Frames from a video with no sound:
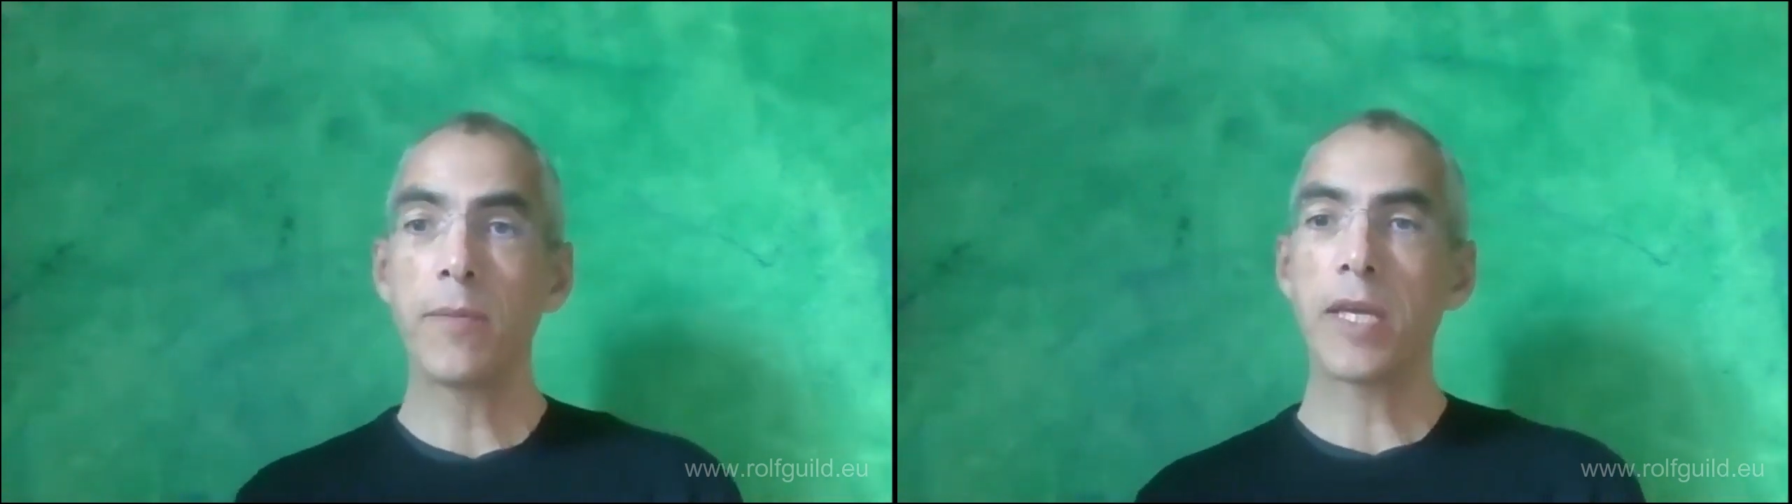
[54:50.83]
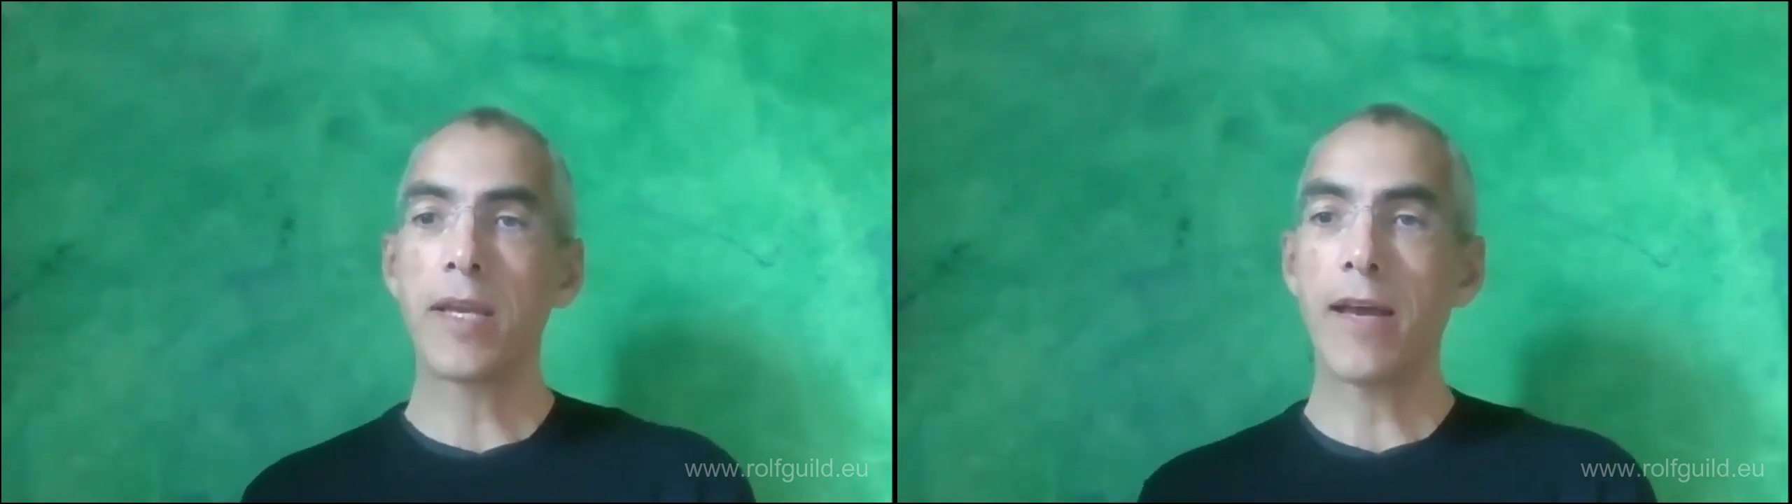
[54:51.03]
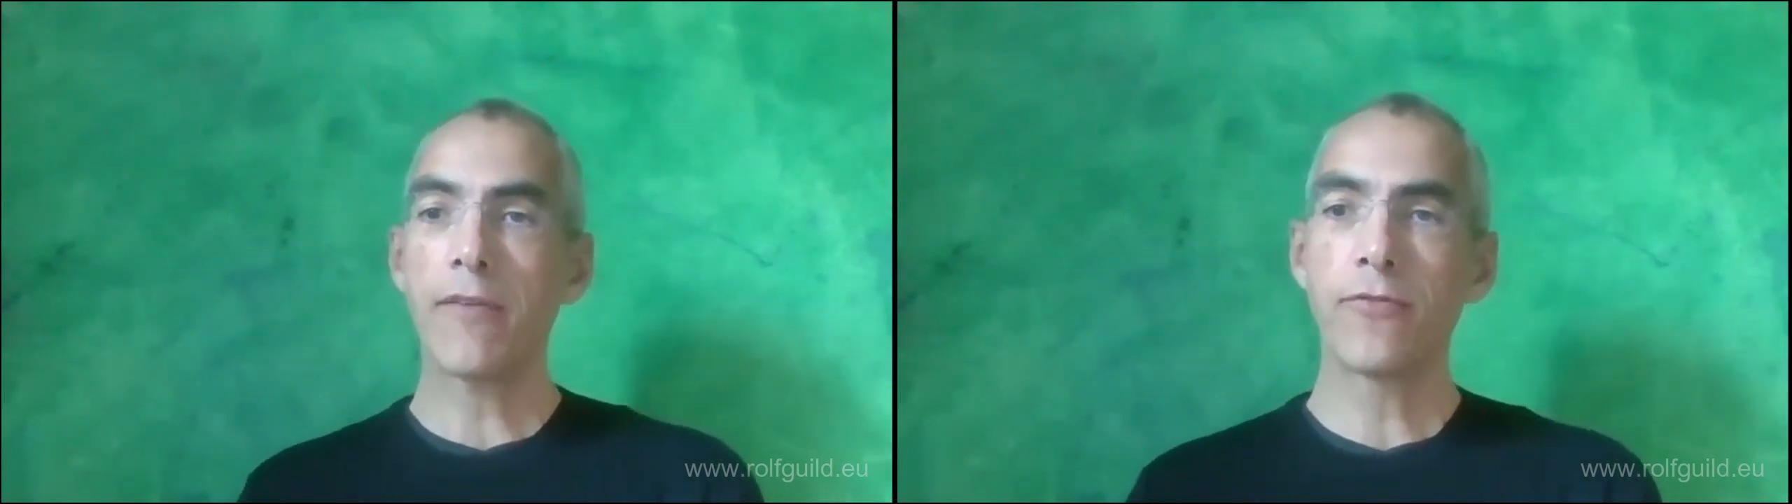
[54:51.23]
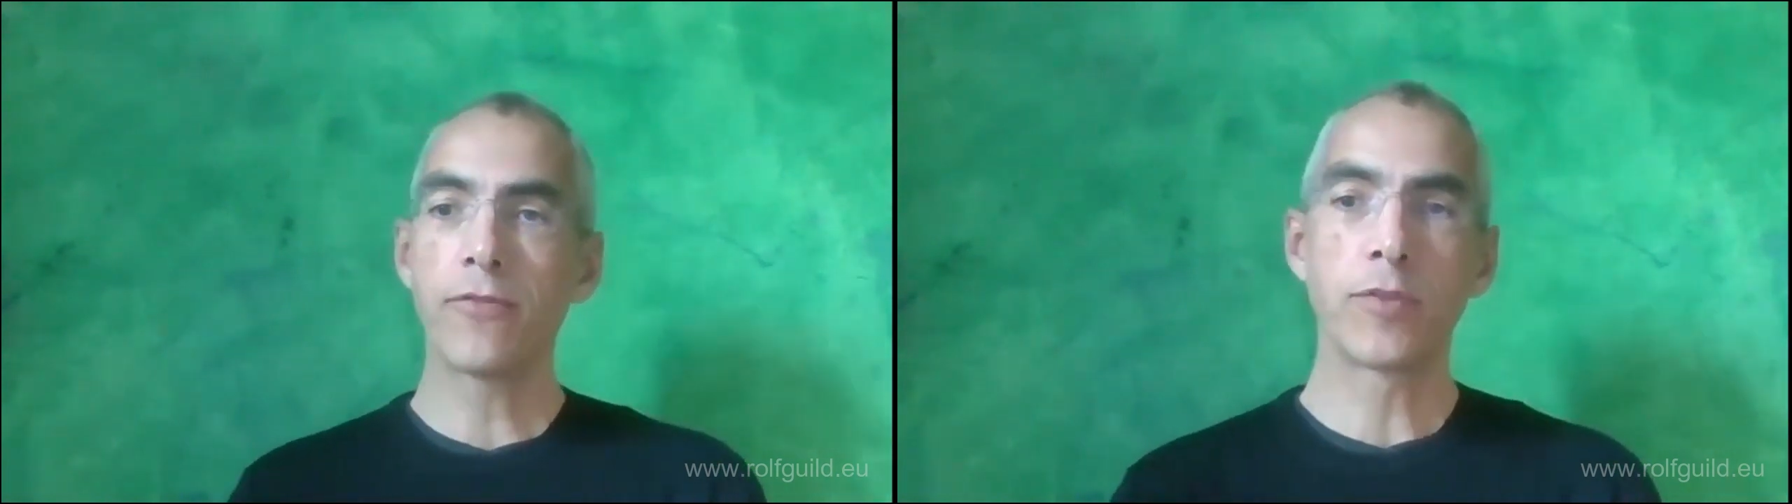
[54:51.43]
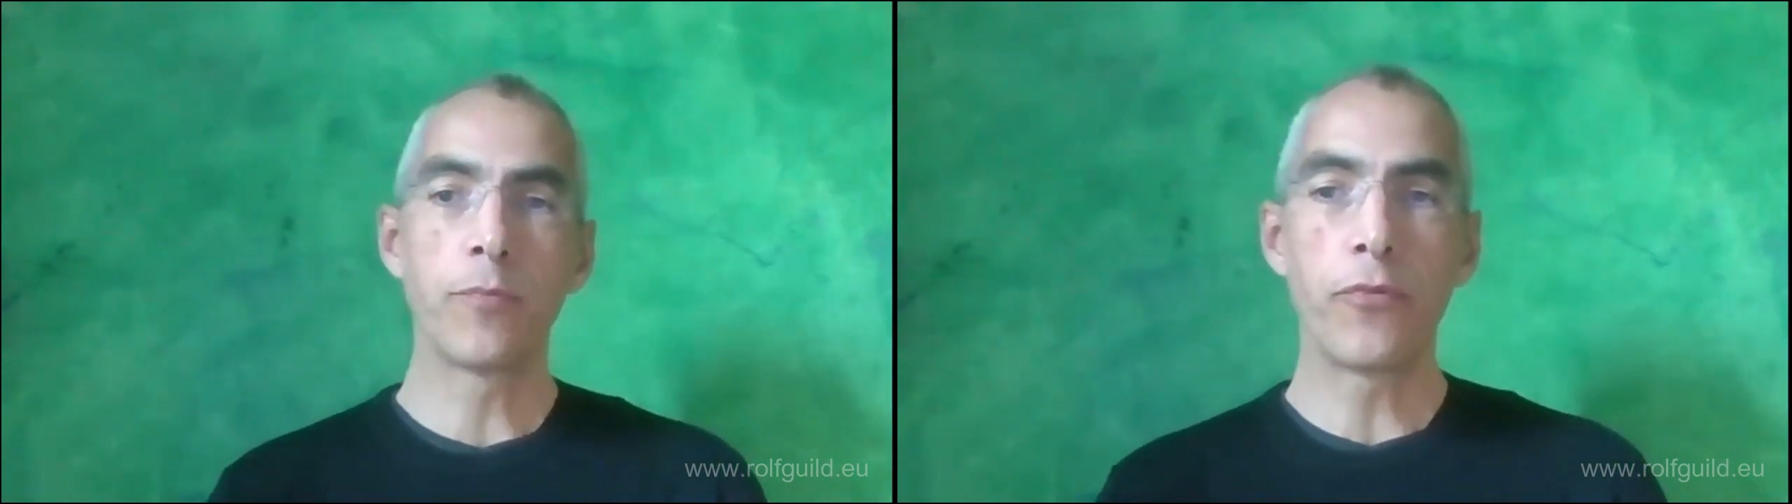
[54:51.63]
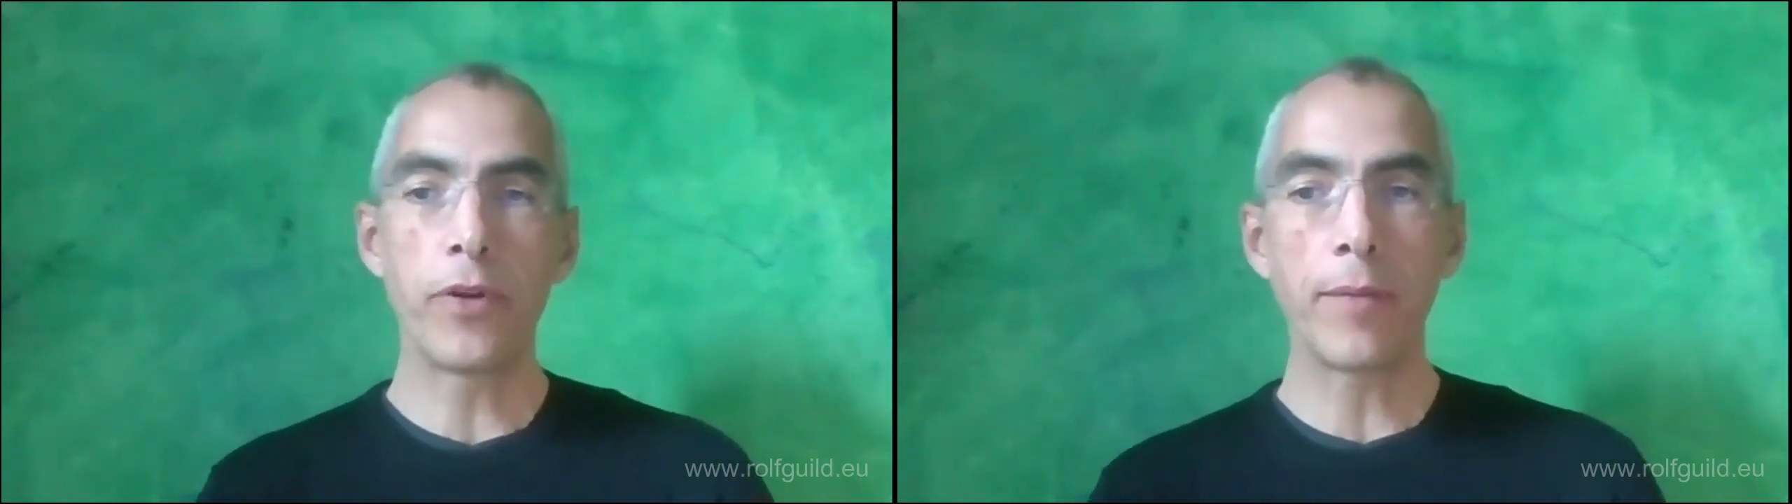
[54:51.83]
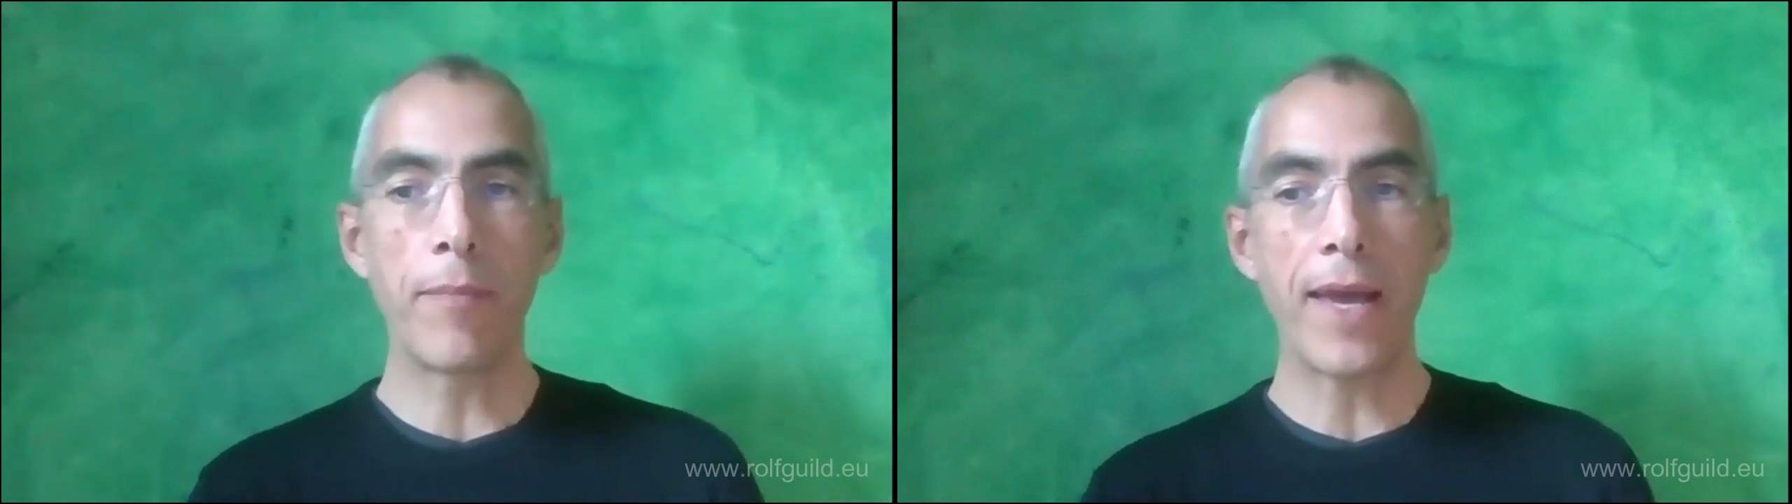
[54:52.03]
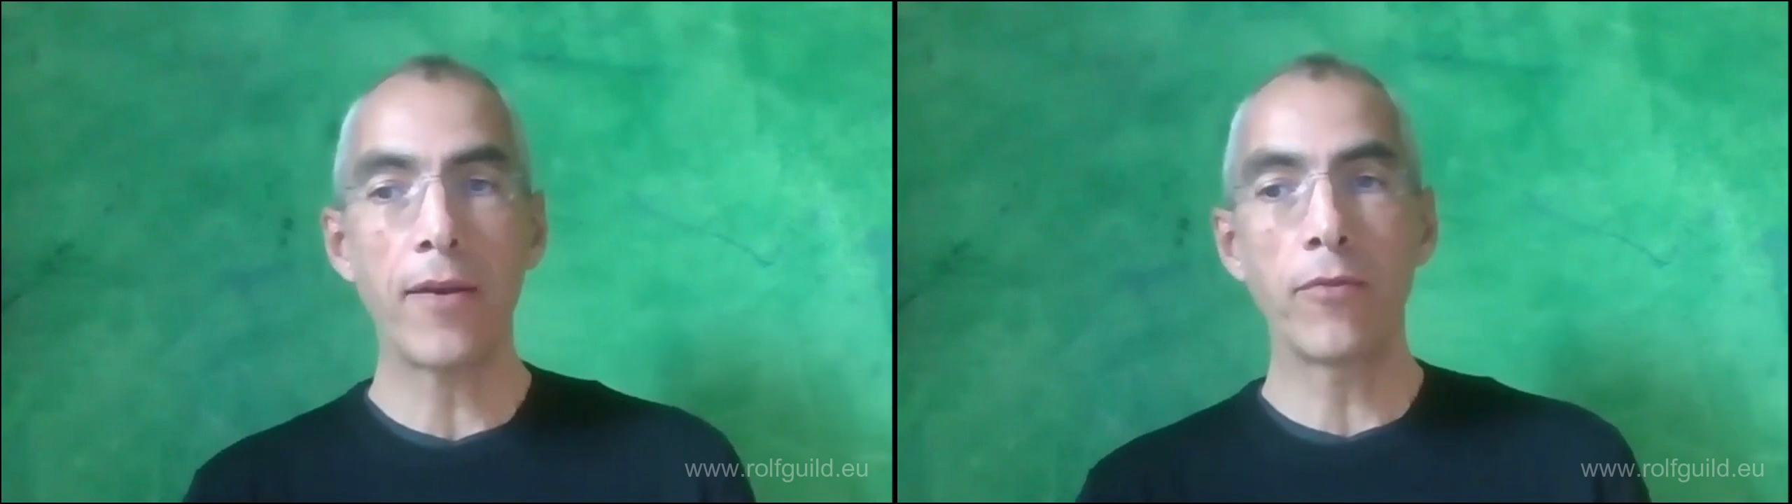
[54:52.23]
a big effort to bring men